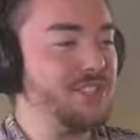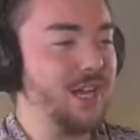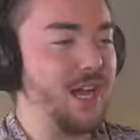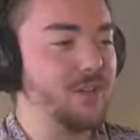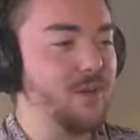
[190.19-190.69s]

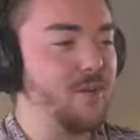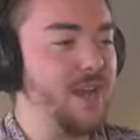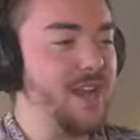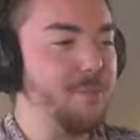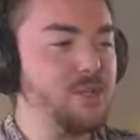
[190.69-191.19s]
soccer
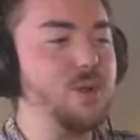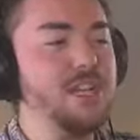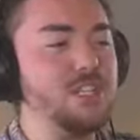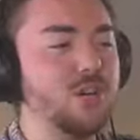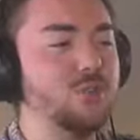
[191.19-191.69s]
arena
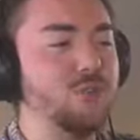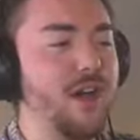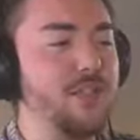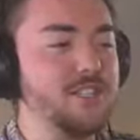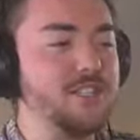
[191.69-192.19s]
between two
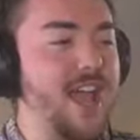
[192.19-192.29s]
brothers,